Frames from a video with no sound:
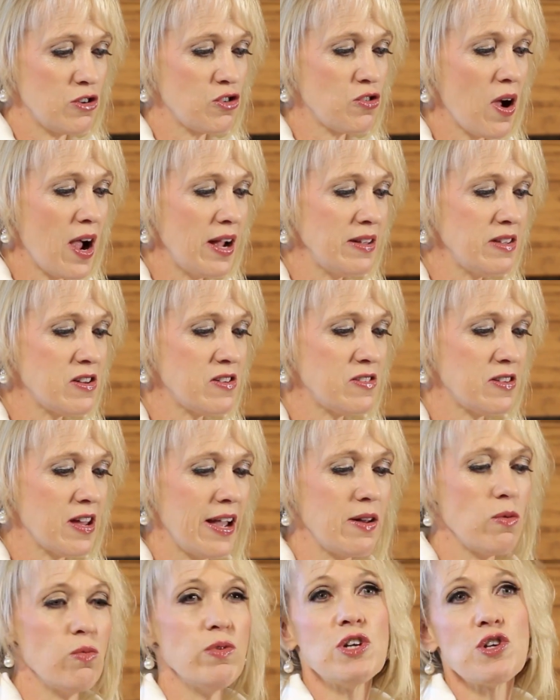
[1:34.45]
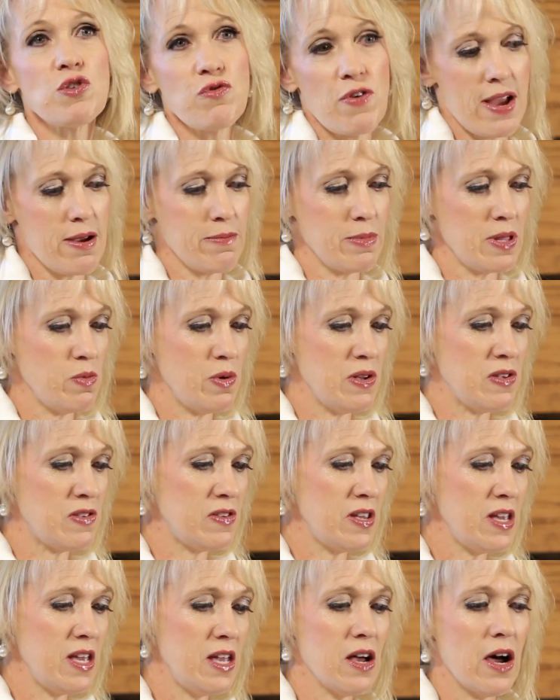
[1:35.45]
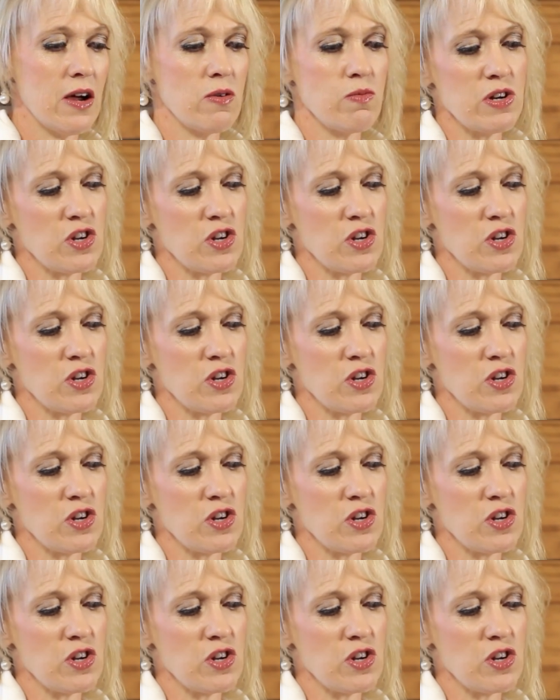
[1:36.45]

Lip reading: trying to decide which family we see on